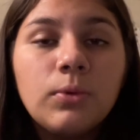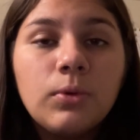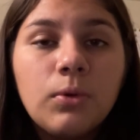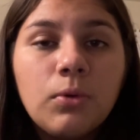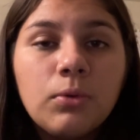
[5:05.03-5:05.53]

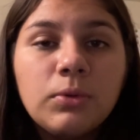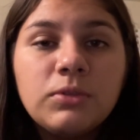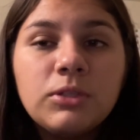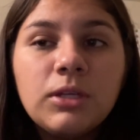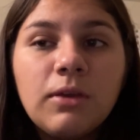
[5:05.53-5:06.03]
coral
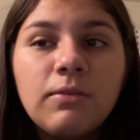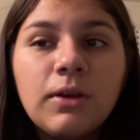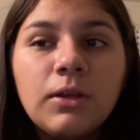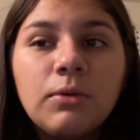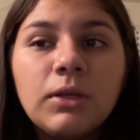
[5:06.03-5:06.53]
reefs to die
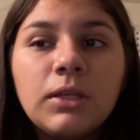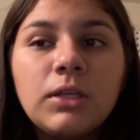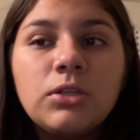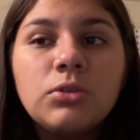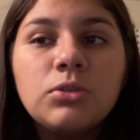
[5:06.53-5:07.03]
very
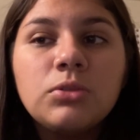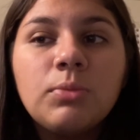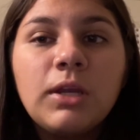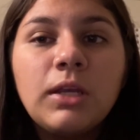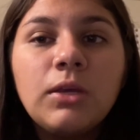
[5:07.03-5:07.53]
quickly due to
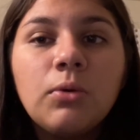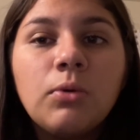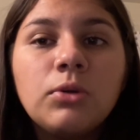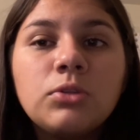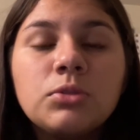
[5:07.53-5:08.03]
many
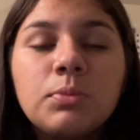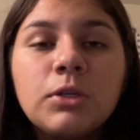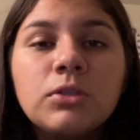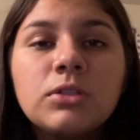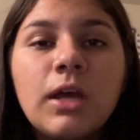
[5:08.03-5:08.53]
oil
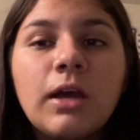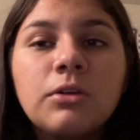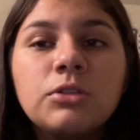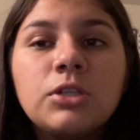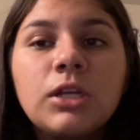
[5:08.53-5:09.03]
spills. The
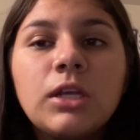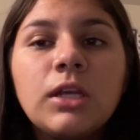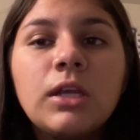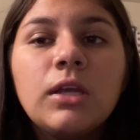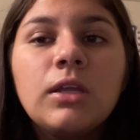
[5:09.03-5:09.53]
algae
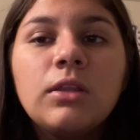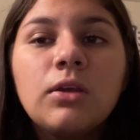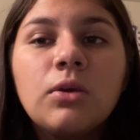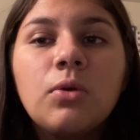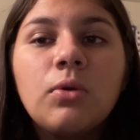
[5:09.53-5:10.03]

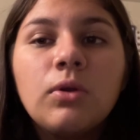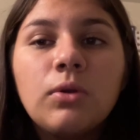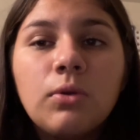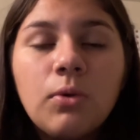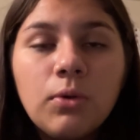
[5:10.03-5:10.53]
the
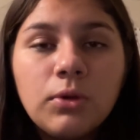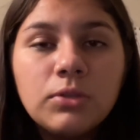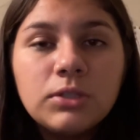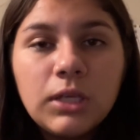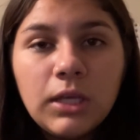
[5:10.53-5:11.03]

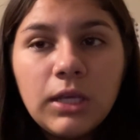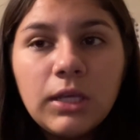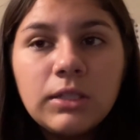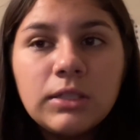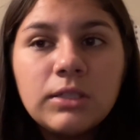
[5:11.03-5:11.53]
corals
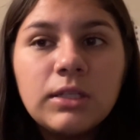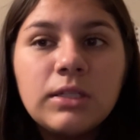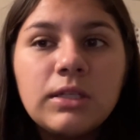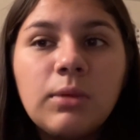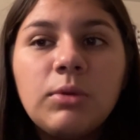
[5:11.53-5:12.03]
eat is
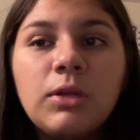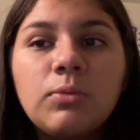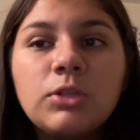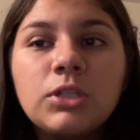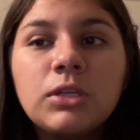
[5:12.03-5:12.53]
contaminated,
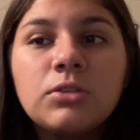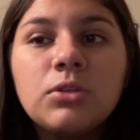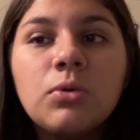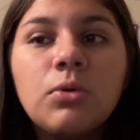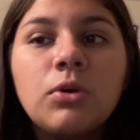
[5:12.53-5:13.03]
which kills the
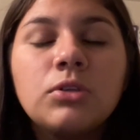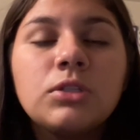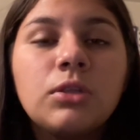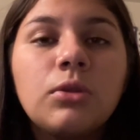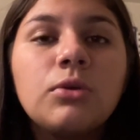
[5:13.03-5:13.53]
corals
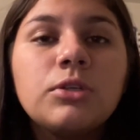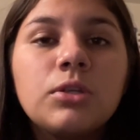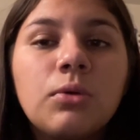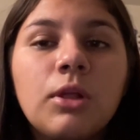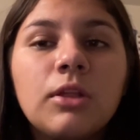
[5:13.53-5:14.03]
and lowers
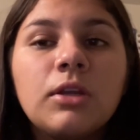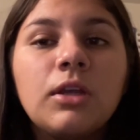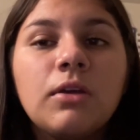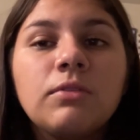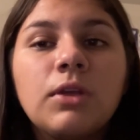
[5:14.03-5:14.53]
the quality
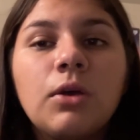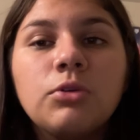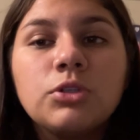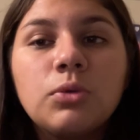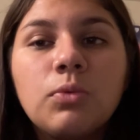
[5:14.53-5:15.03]
of the
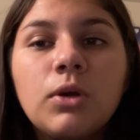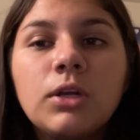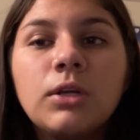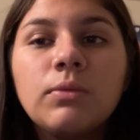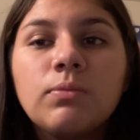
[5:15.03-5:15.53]
ocean water.